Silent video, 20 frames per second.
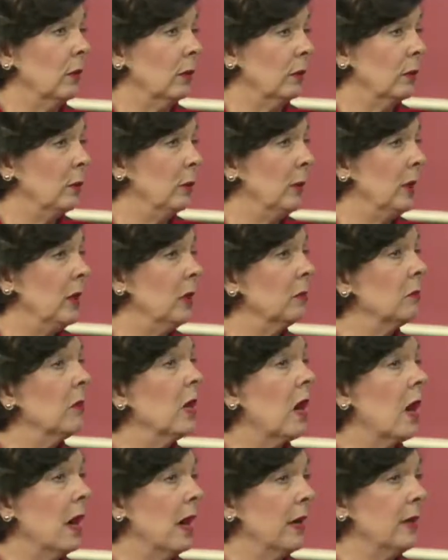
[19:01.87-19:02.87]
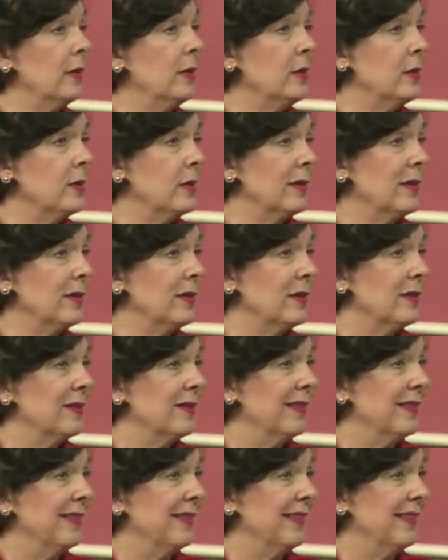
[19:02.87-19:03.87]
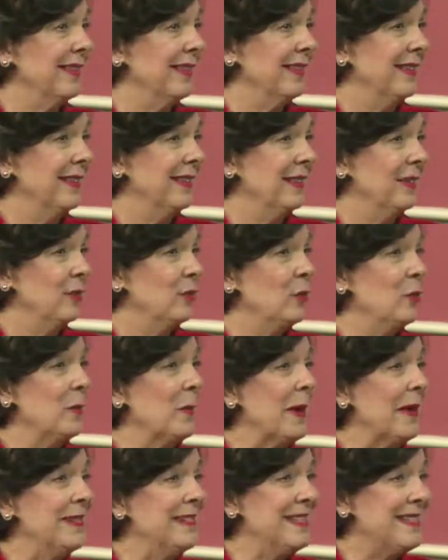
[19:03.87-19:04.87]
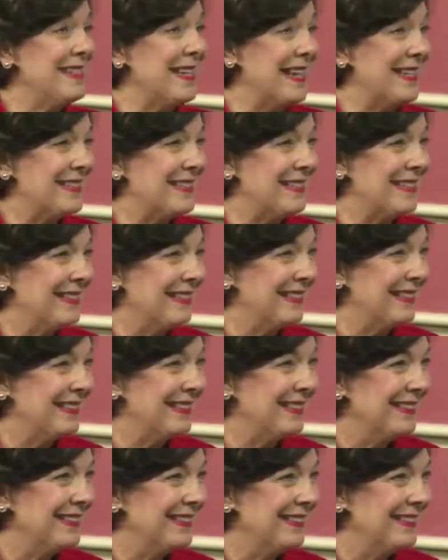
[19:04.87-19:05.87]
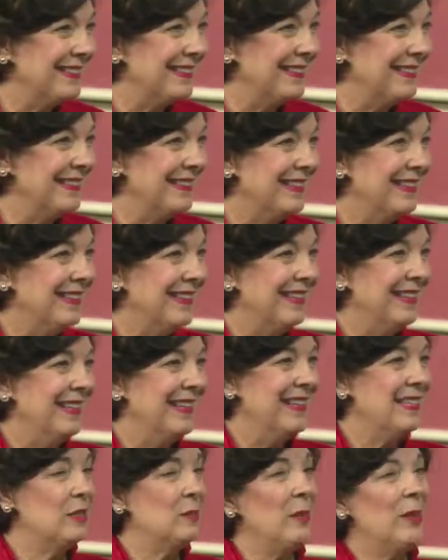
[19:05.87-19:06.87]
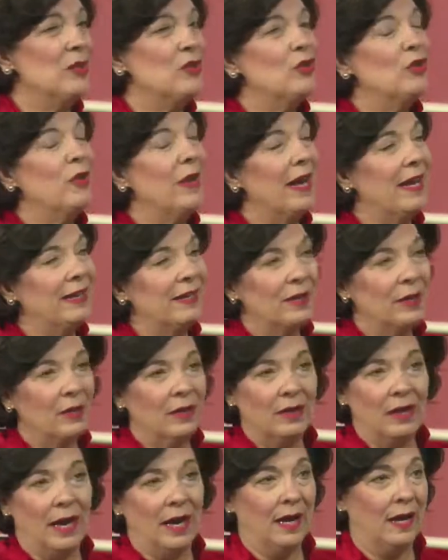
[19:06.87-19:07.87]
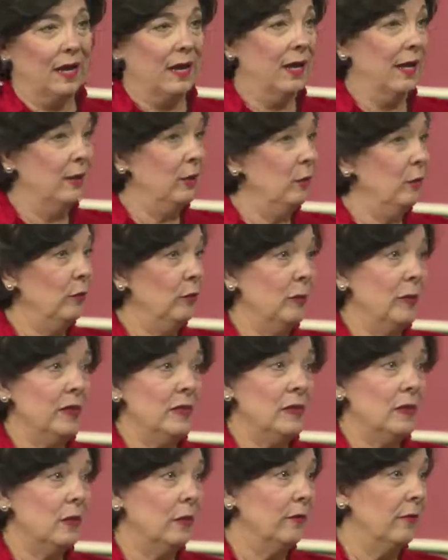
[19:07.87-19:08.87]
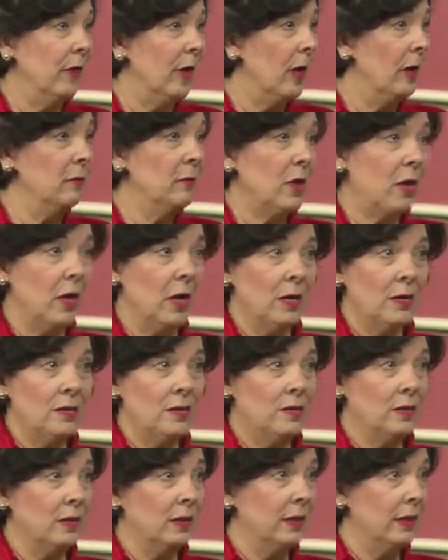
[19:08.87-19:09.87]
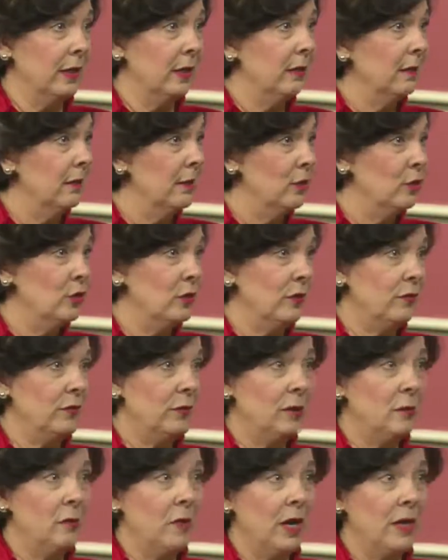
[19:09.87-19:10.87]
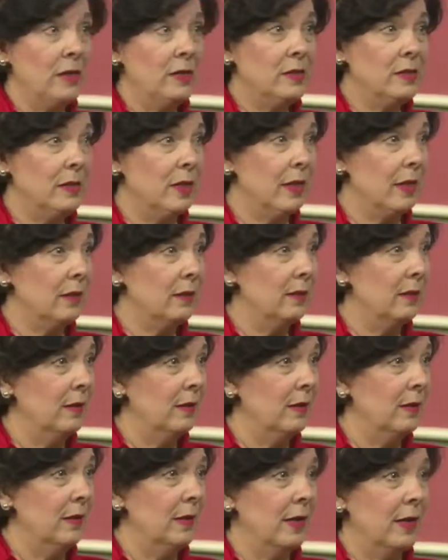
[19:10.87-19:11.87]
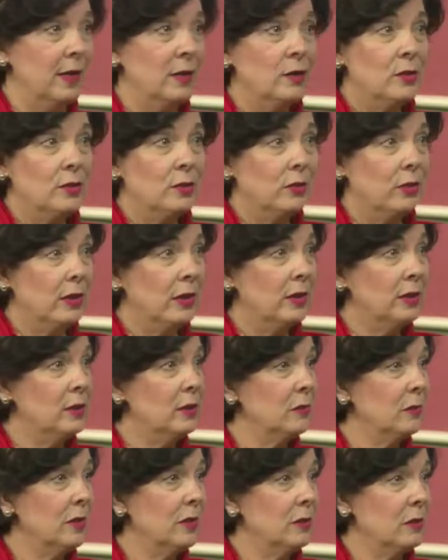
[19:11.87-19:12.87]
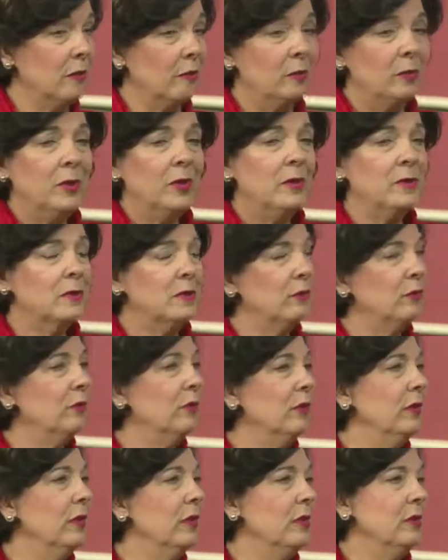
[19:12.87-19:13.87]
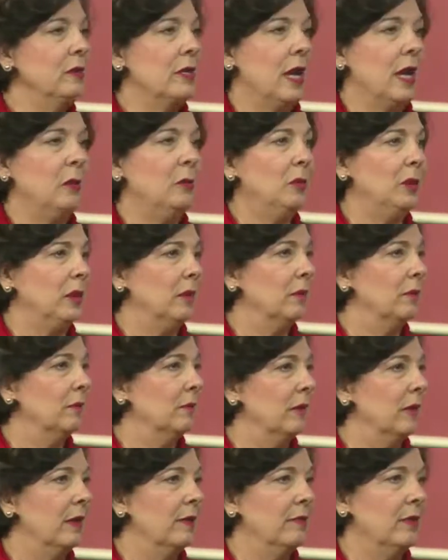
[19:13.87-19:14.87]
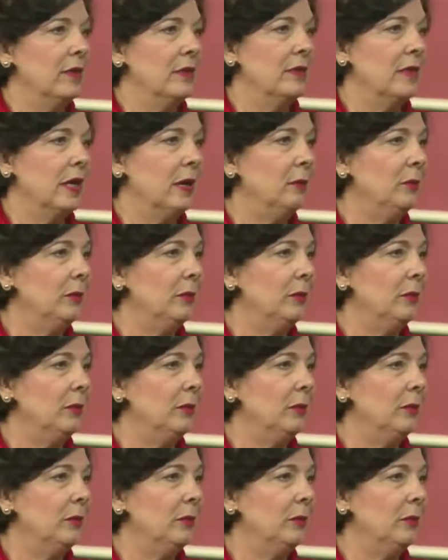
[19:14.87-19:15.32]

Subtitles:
You become cognizant of your mindset. It's about, and I know for myself, I'm constantly shifting mindset and tuning into myself because different things happen. Events happen.